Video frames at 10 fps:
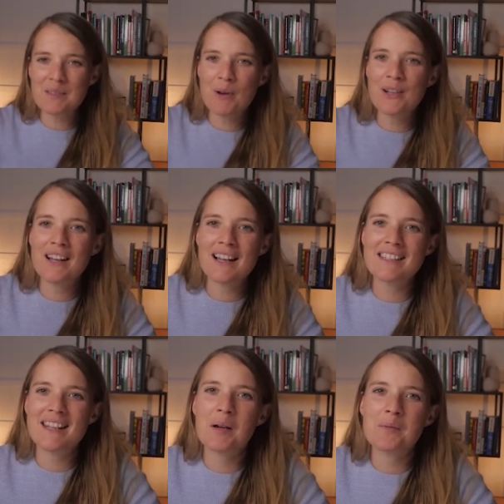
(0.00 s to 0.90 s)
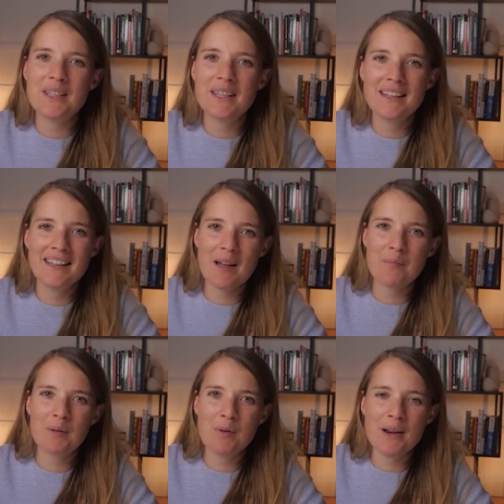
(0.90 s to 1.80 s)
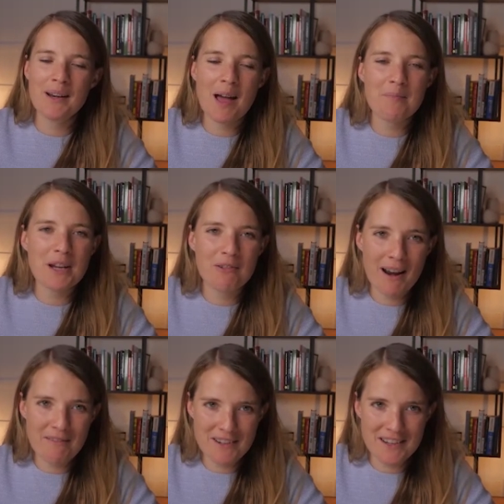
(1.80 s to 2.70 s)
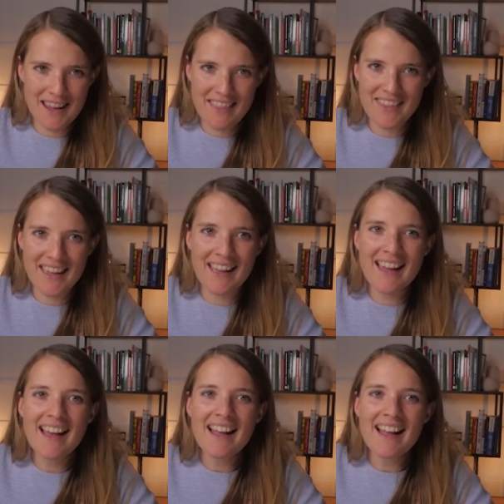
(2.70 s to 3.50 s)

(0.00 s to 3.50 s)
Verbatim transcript: the podcast that helps you get promoted and be great when you get there.